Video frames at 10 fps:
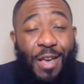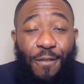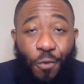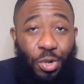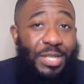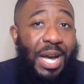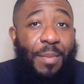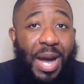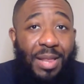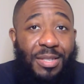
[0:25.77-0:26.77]
for Tom
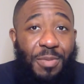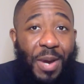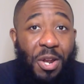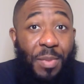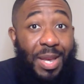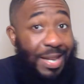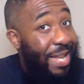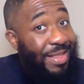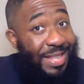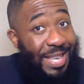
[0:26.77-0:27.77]
Holland Spider-Man
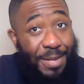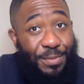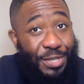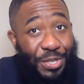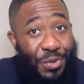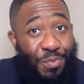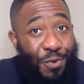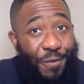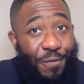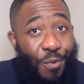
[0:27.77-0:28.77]
in the M C U
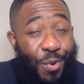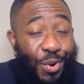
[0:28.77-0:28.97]
moving forward,